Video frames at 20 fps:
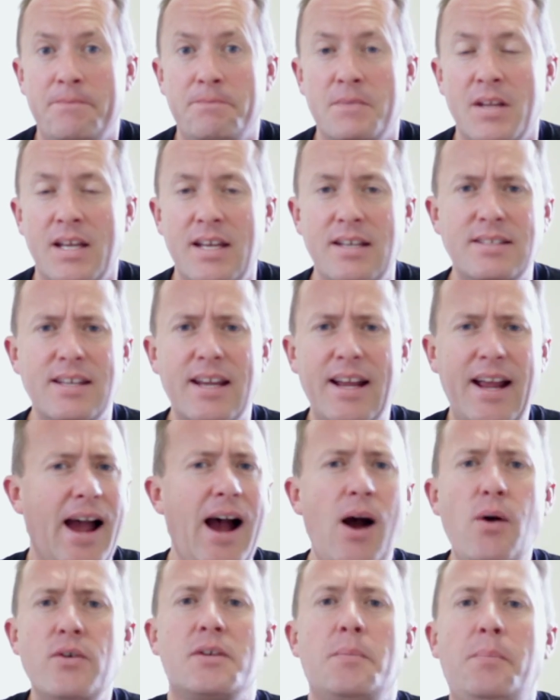He's saying,
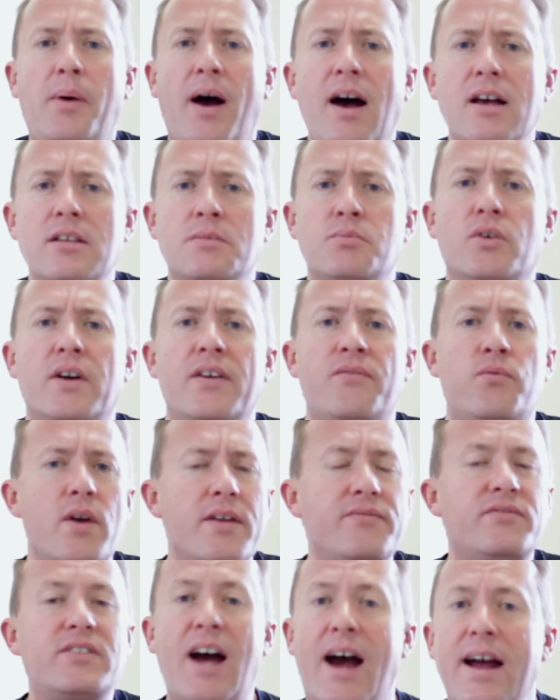how is it possible if
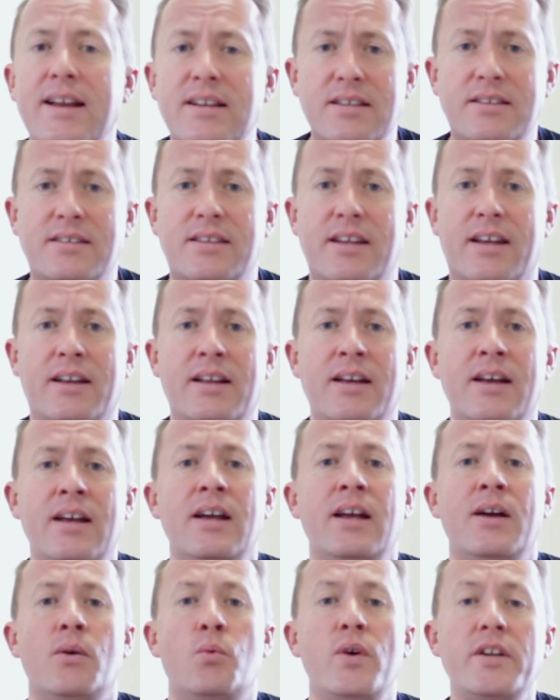we've died to sin
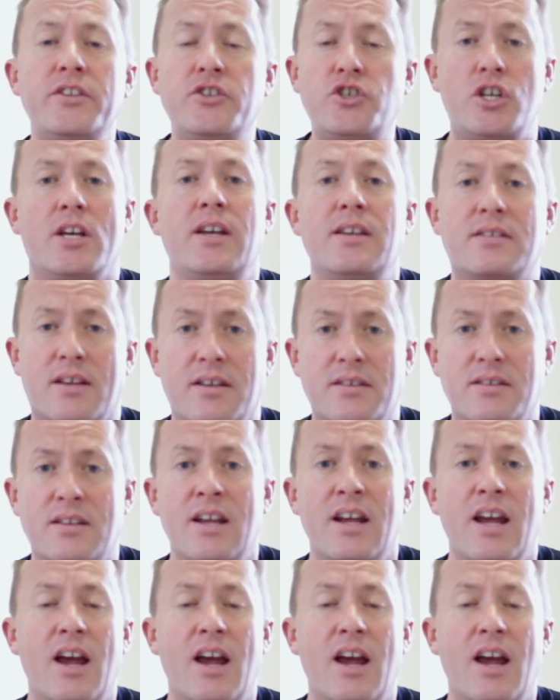with Jesus,